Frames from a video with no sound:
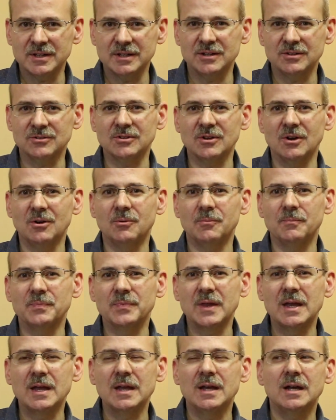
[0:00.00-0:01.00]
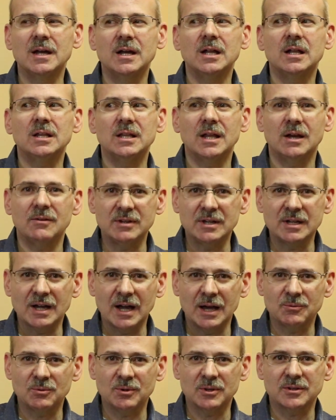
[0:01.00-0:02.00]
And so loving
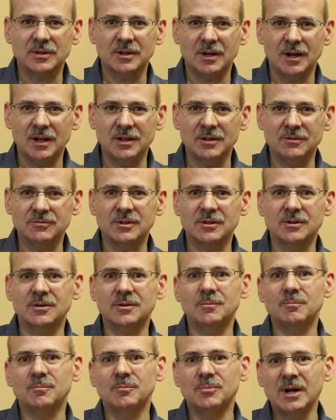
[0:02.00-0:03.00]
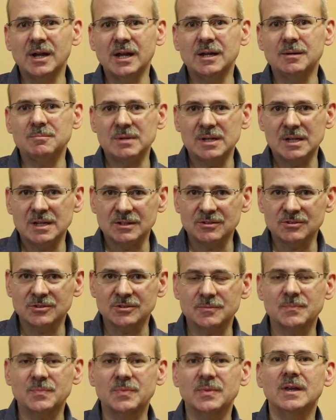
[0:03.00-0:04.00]
God with all of your brain means